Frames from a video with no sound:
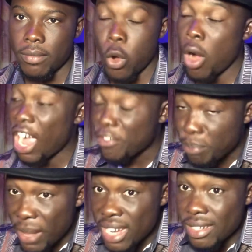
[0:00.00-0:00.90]
or
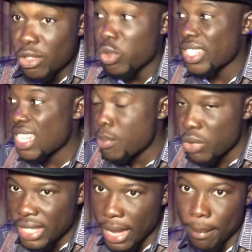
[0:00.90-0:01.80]
have paid to sleep
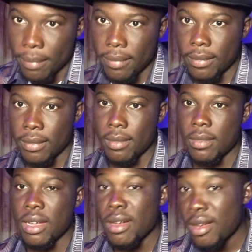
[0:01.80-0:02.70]
with them,
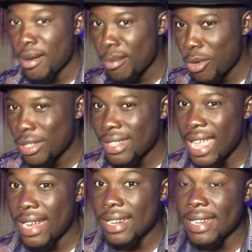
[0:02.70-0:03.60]
most
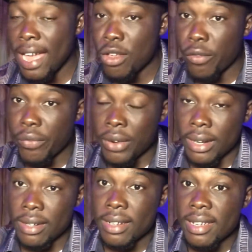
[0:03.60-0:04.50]
likely that your
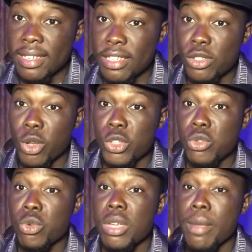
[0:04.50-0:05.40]
friend is
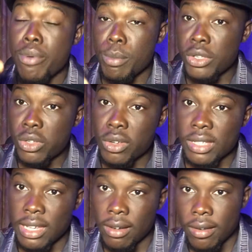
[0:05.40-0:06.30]
also a promiscuous
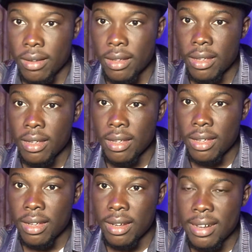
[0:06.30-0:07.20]
girl.
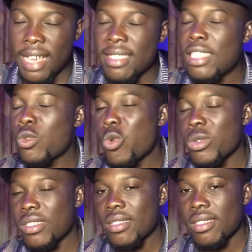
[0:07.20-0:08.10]
There is this
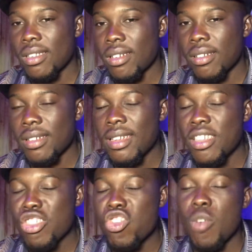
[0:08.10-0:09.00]
quote,
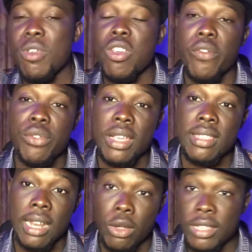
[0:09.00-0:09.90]
show me your
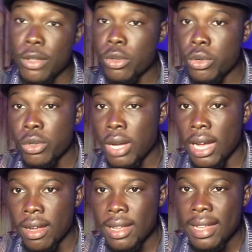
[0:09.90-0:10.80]
friends and I'll tell you who you are.